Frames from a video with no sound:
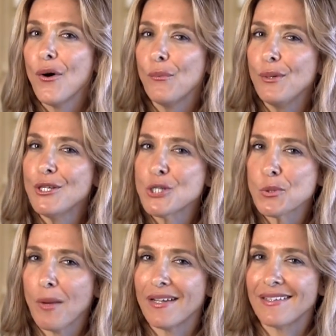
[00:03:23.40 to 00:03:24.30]
which
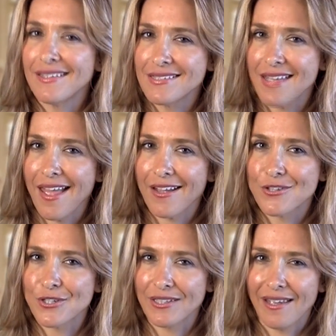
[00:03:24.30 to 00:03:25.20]
one is
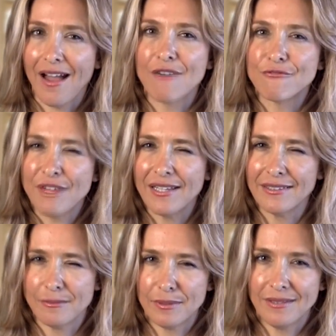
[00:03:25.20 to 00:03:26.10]
actually
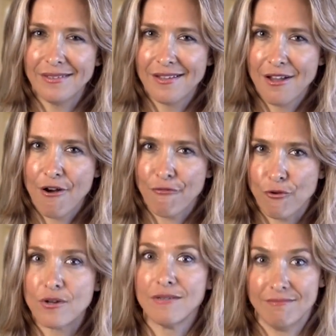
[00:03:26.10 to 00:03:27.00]
available
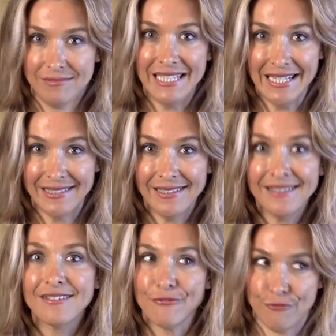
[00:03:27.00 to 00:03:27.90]
for
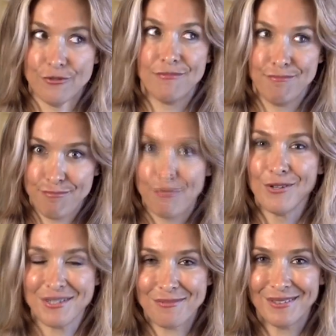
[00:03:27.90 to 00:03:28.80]
dating, for
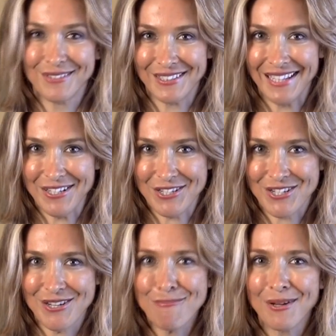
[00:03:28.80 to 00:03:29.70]
possible
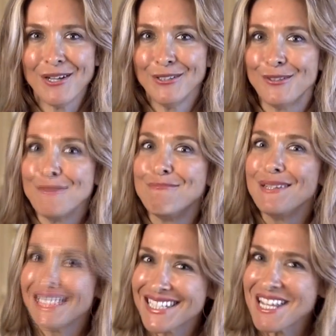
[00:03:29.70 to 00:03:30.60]
relationship, to
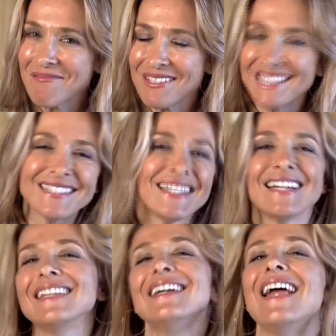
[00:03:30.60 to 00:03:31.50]
build something
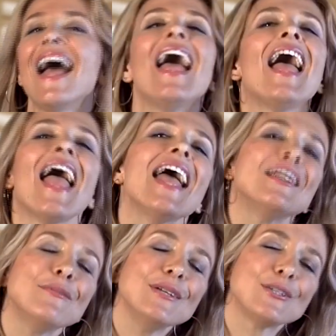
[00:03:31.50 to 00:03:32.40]
together,
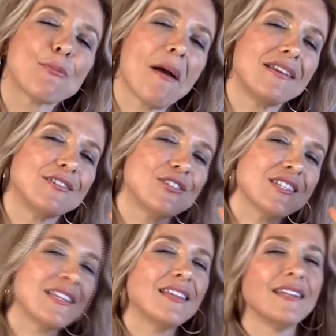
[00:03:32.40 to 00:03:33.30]
and which one is
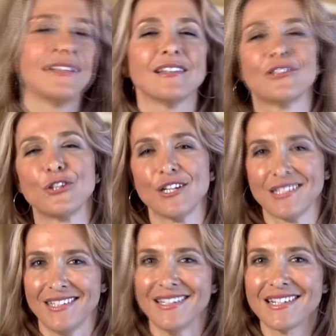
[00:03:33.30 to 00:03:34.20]
just a little
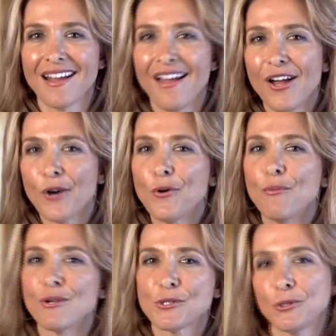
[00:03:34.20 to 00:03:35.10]
trickster who
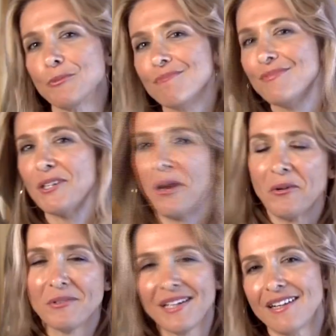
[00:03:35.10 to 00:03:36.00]
wants to,
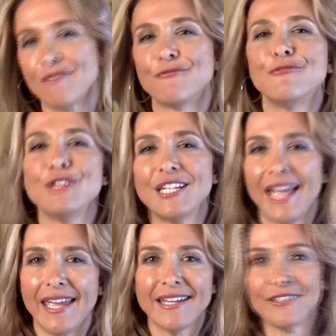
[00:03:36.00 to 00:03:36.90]
get a free
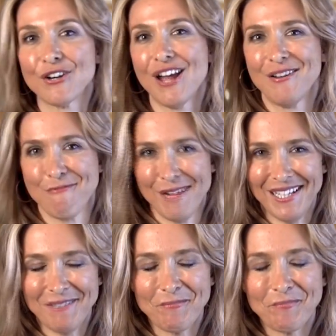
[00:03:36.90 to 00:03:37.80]
cake and run away.